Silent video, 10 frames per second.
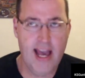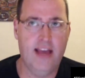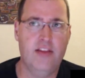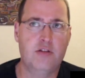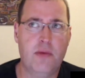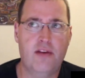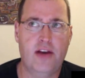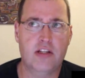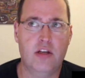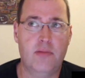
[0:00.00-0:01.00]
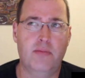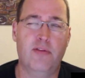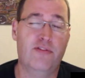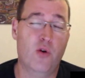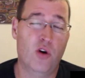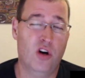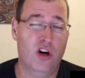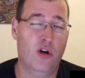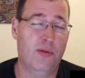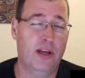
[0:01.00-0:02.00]
And this may have actually been
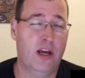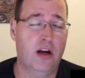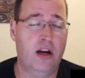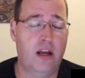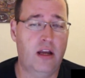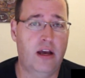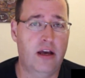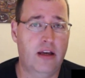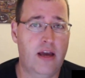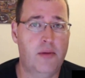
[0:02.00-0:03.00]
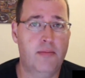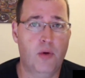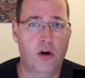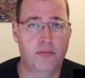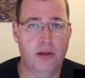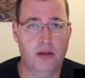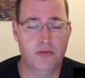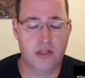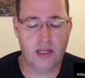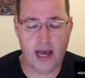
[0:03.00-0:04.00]
before open carry came on board, but there
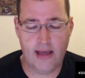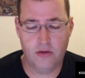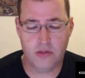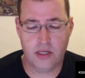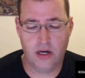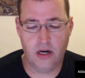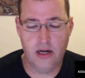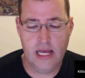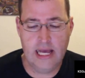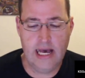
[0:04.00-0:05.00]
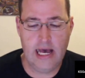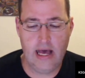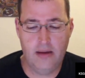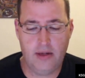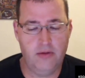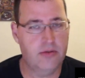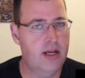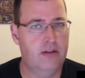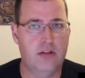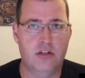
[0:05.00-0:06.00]
was a guy that was there and he
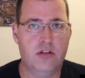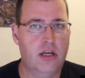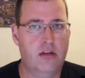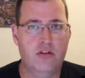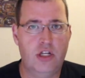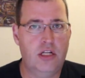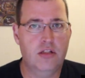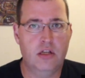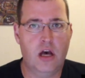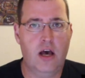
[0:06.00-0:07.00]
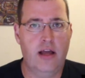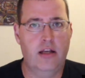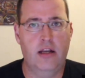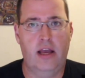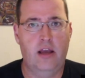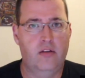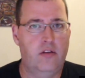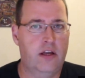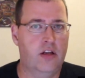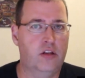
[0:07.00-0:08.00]
had just kind of jeans on and
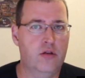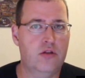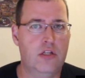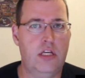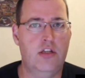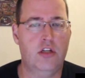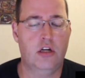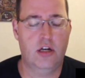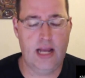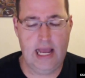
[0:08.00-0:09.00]
a loose t-shirt.